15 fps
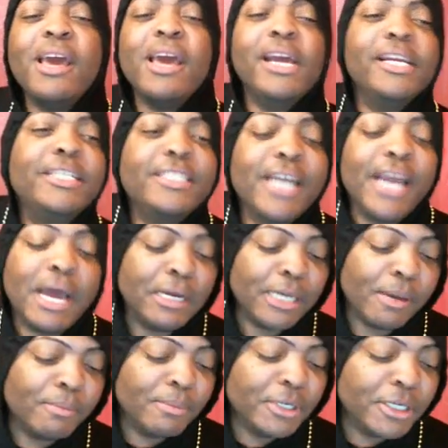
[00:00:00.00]
And
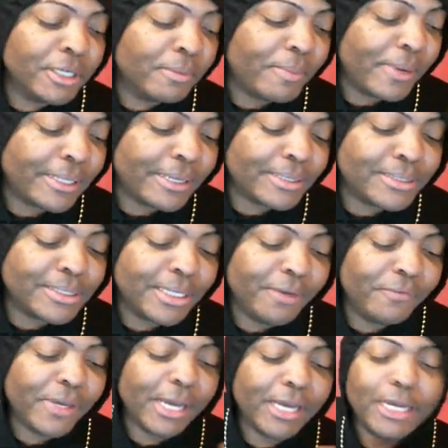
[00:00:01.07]
child kept looking up at that
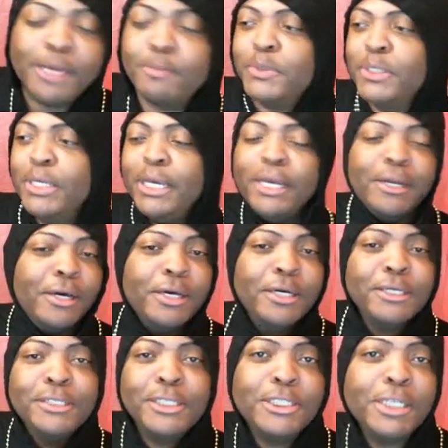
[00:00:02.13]
TV. I kept seeing
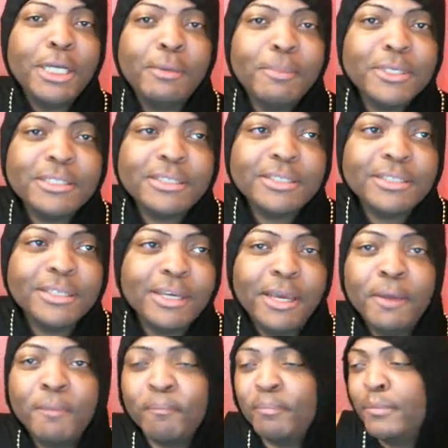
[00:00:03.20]
DJ Mr.
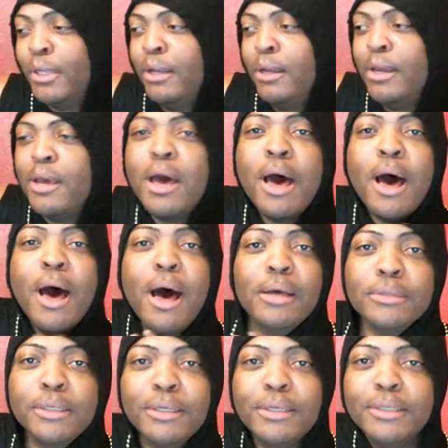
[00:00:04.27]
C. I
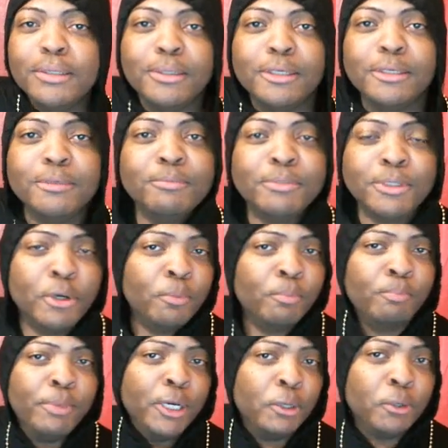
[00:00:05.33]
was like, look at this
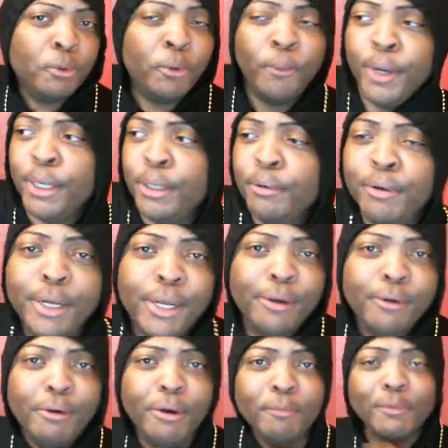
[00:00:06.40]
big old queen on
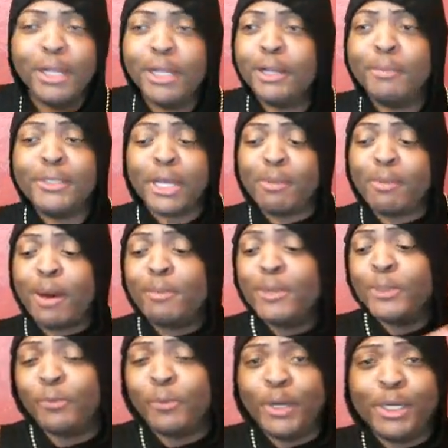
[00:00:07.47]
here. Let me tell you about
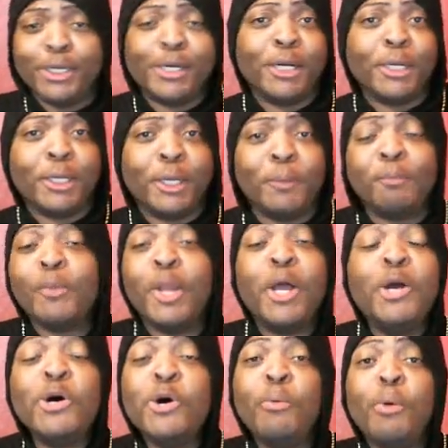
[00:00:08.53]
Miss Wendy, honey.
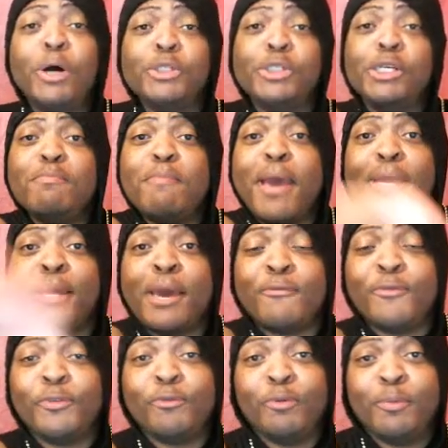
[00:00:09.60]
Well, she met
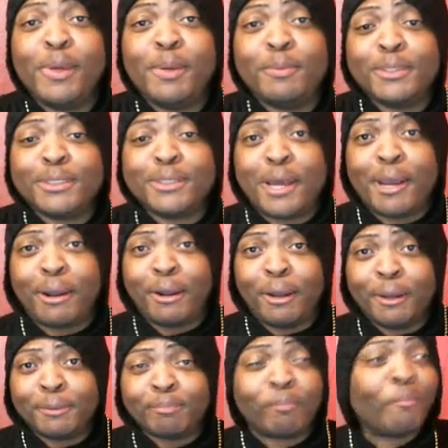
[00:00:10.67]
Kevin through me, Miss
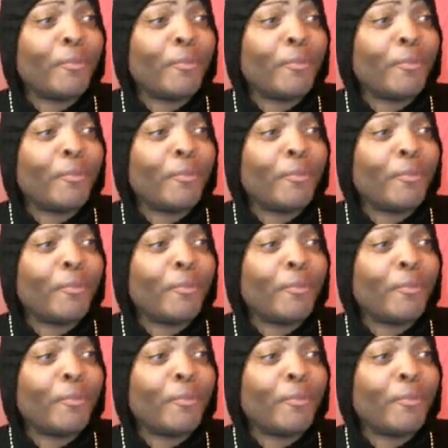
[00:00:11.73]
Thang.